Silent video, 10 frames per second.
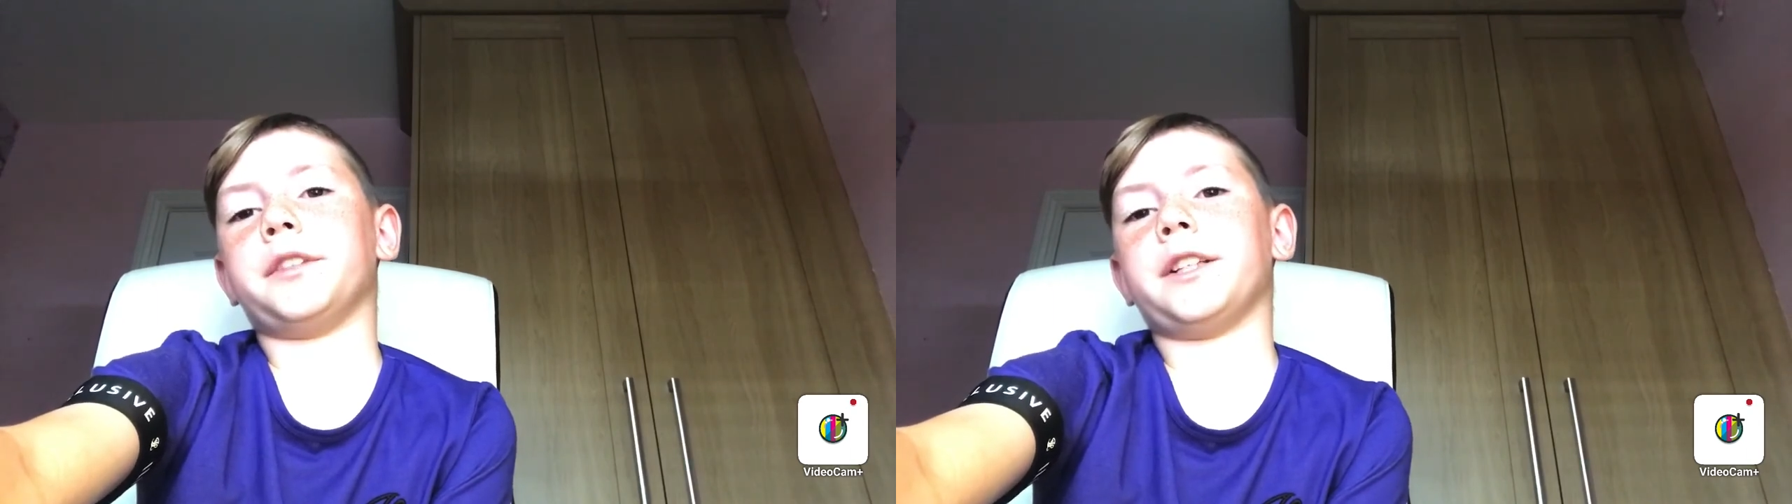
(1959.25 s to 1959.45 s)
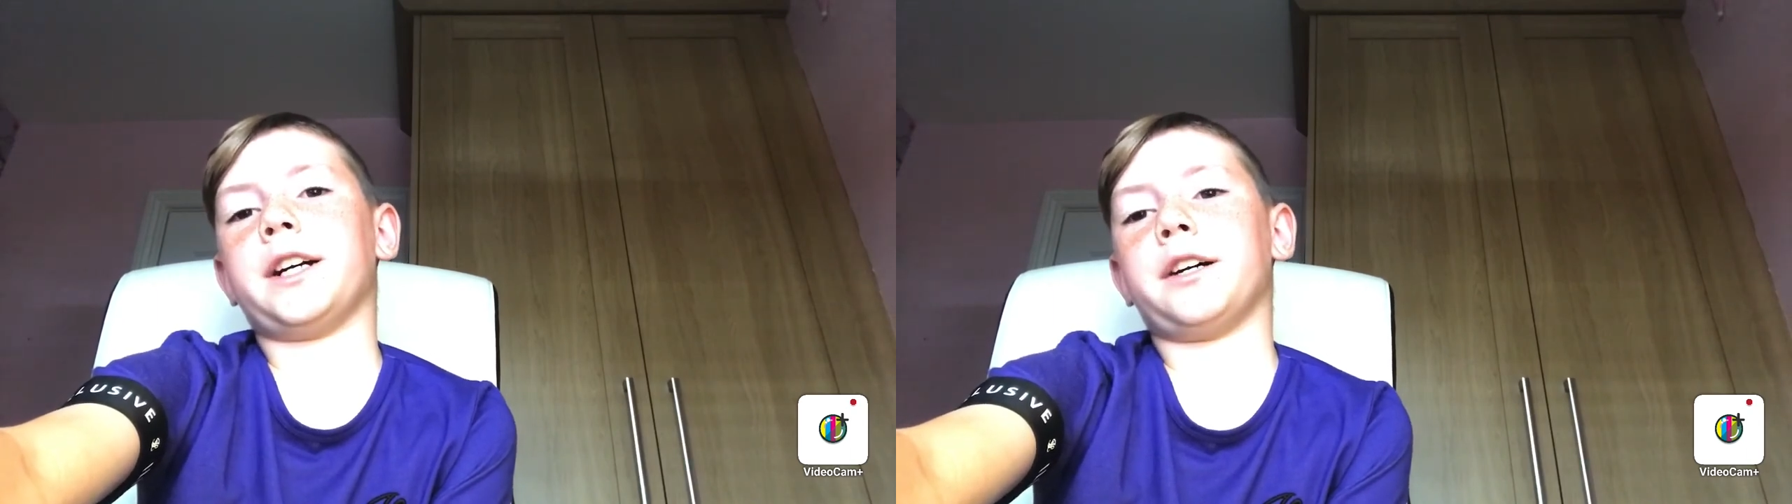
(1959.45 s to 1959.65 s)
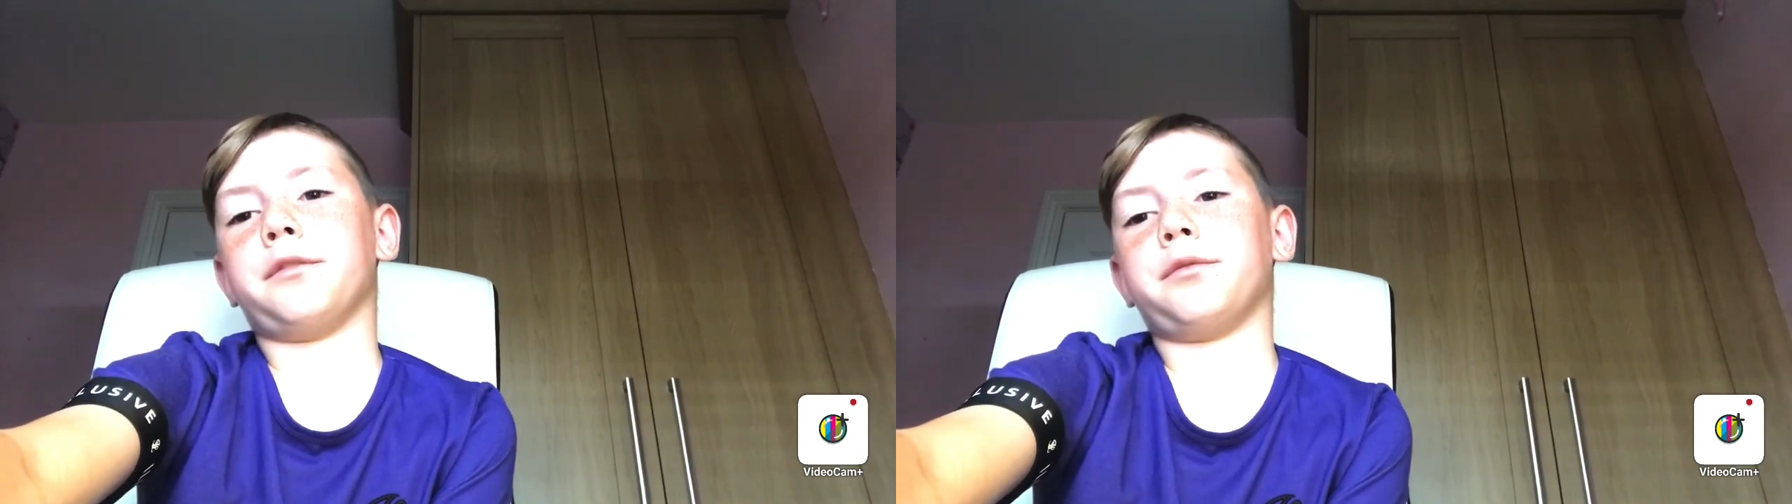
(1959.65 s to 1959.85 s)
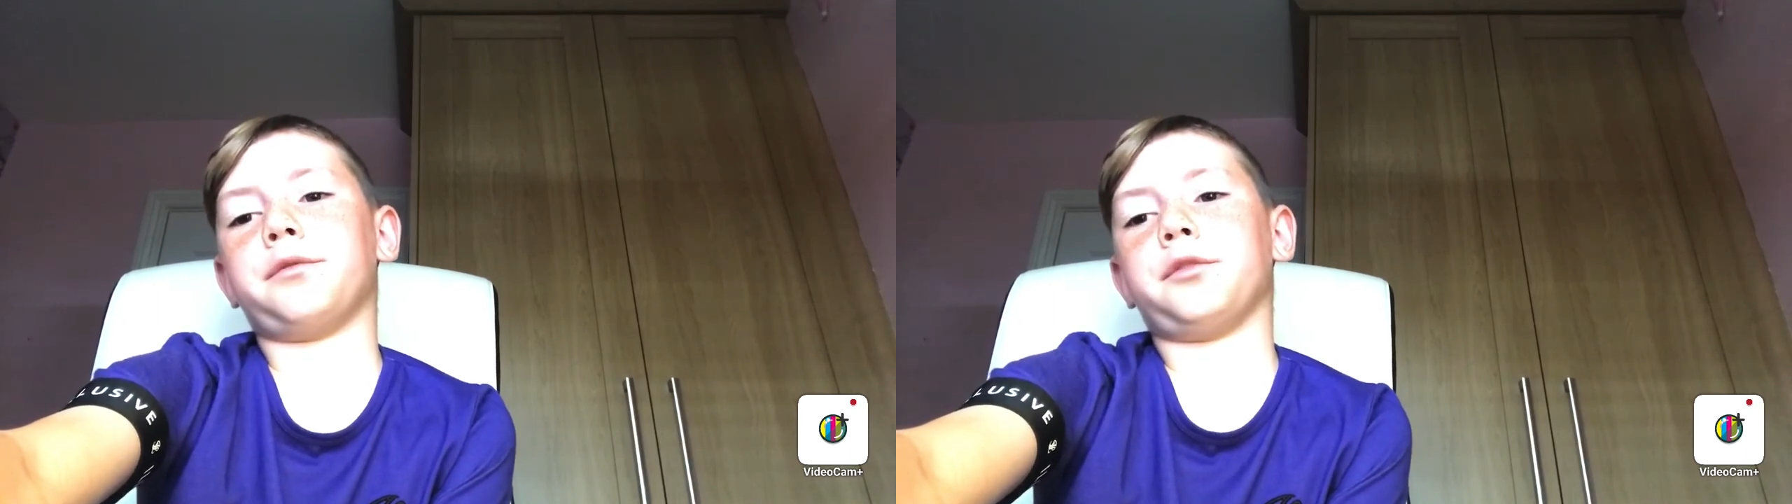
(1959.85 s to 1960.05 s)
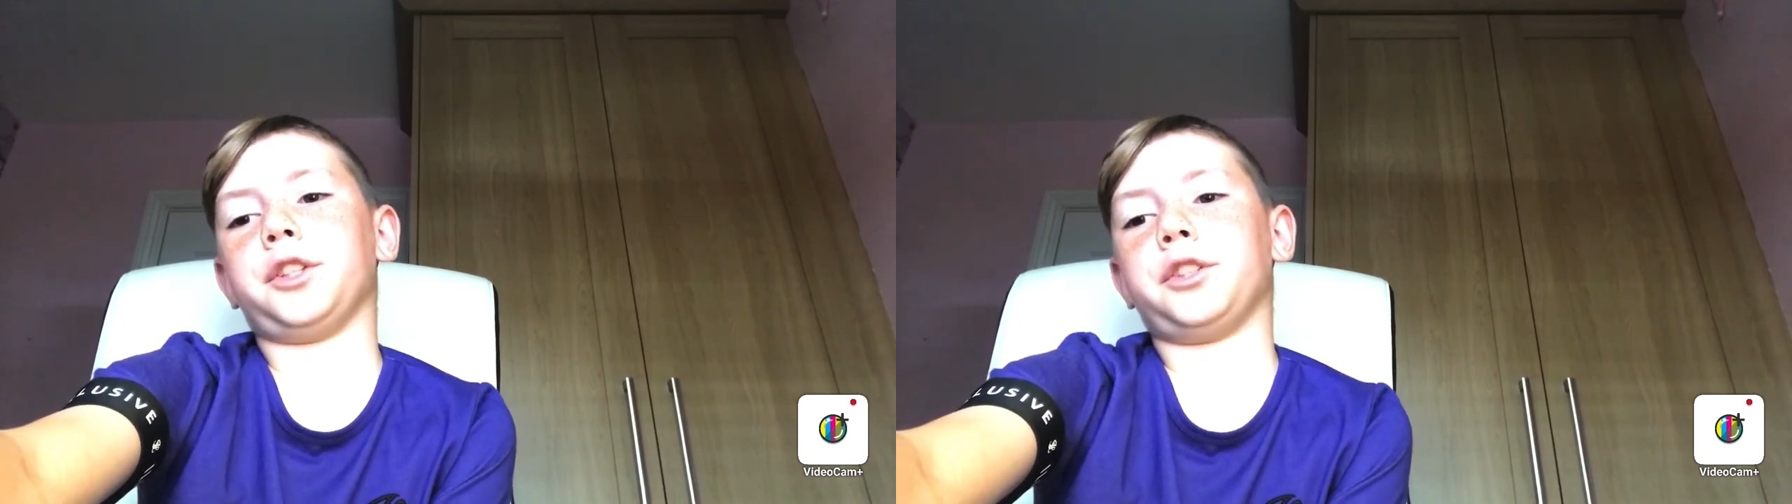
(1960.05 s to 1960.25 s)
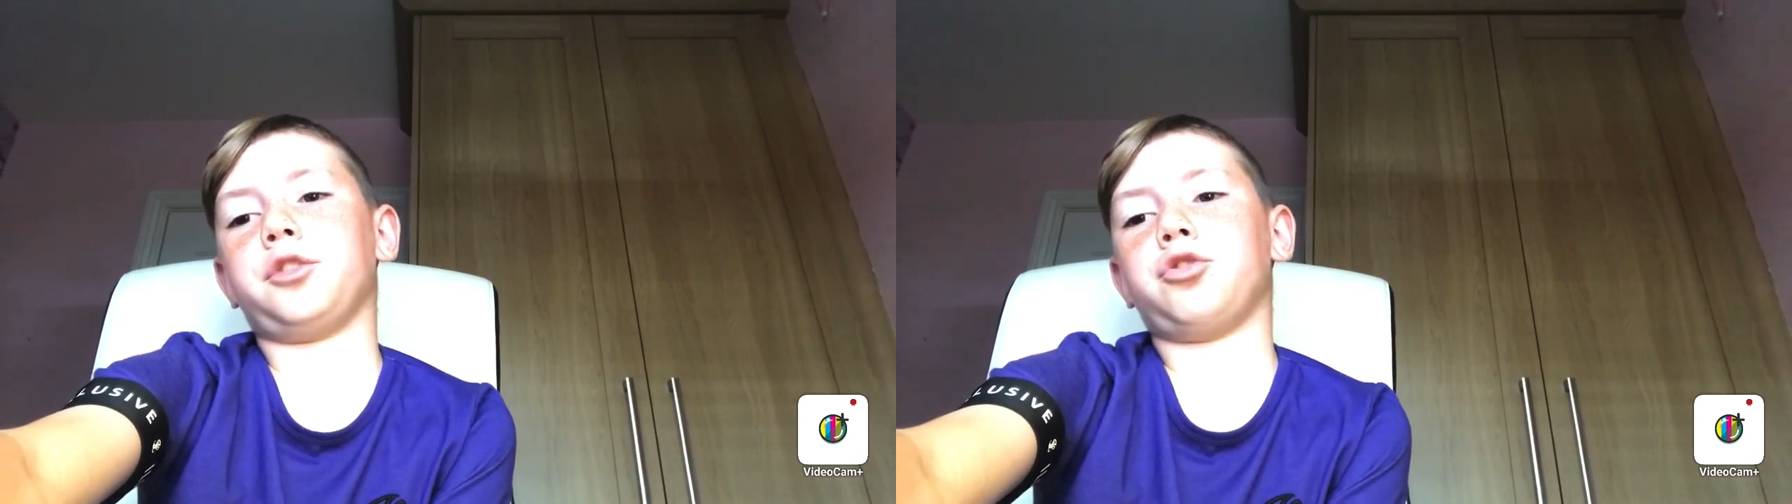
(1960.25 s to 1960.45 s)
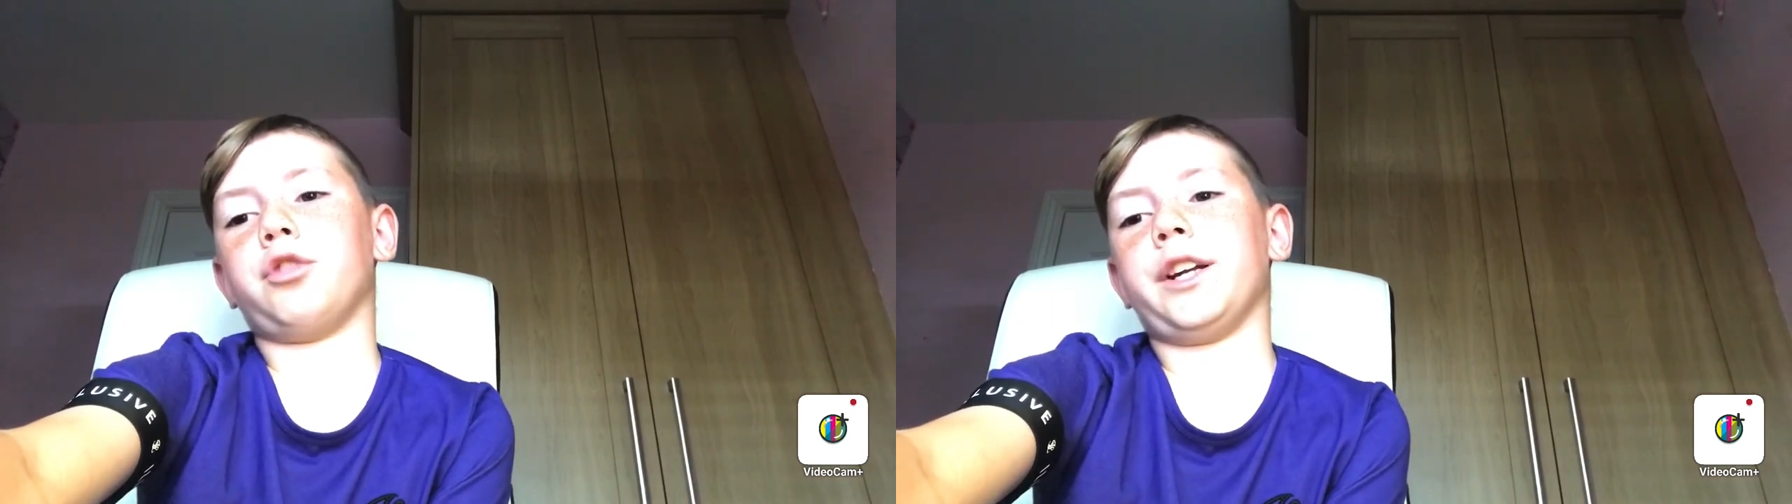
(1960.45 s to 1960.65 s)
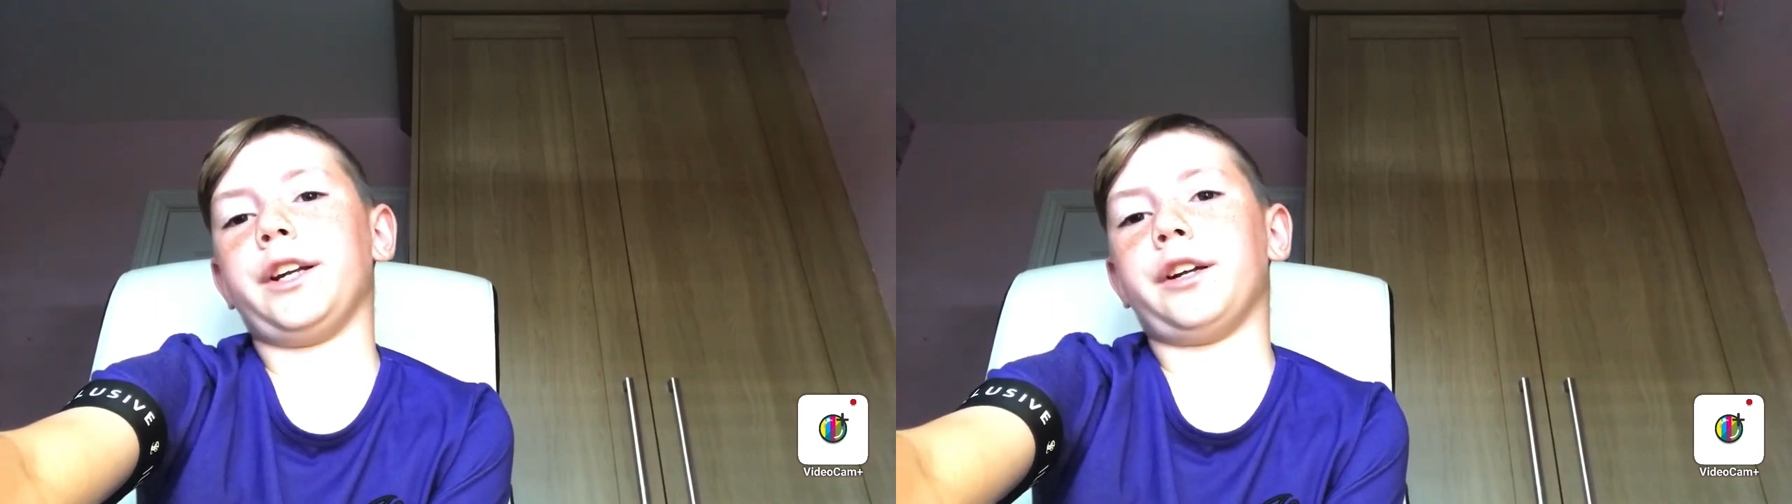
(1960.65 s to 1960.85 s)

They have like three or